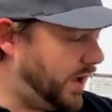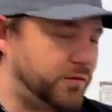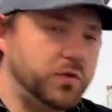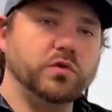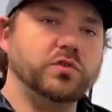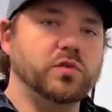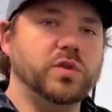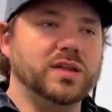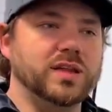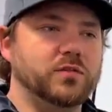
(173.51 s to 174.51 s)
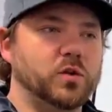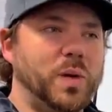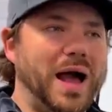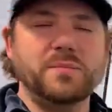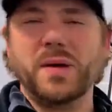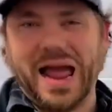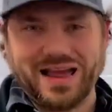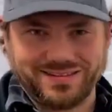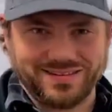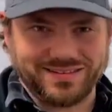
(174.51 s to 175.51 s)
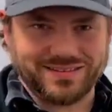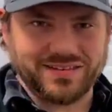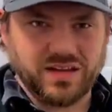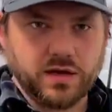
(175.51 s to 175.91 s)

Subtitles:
For those of you that leave your bypasses